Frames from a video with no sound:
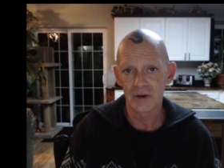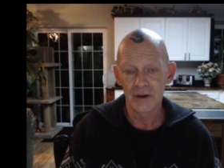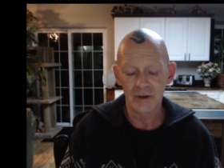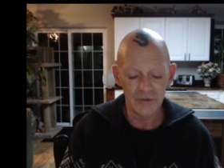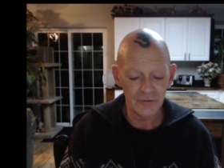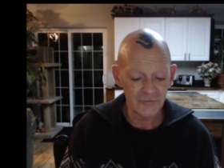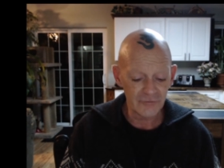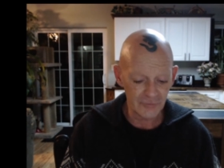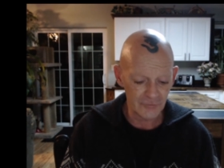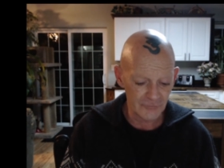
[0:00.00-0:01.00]
You
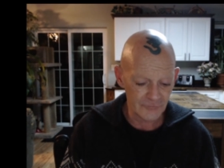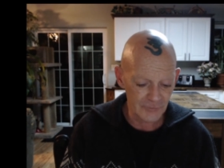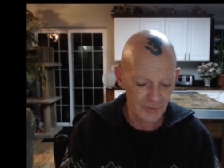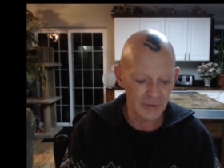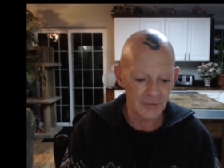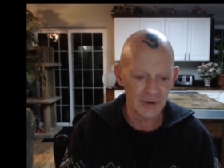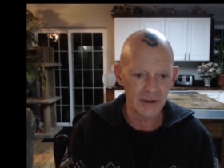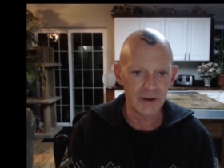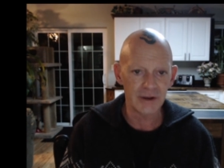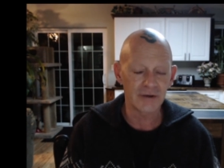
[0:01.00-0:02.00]
choose
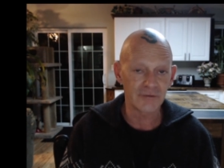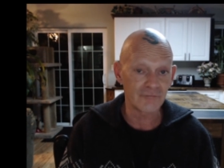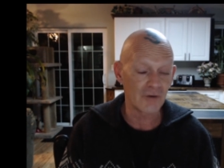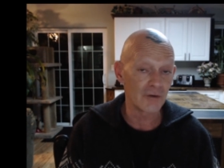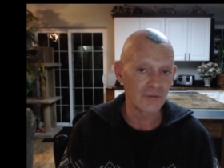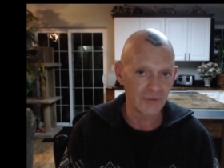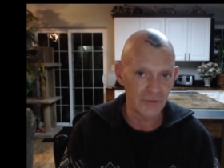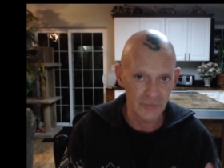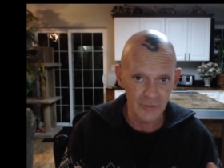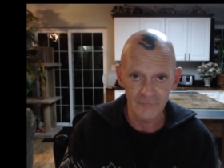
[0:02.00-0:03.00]
literally, as far as the
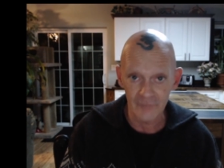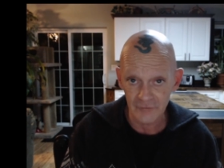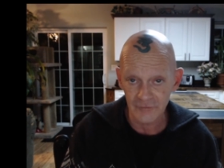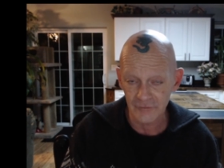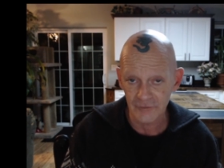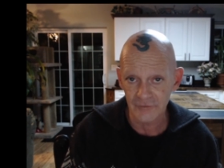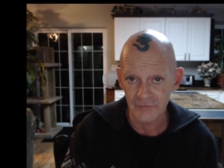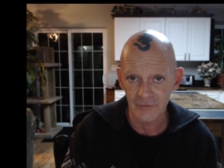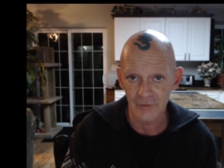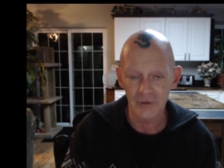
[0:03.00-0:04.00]
universe is
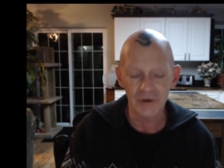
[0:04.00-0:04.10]
concerned,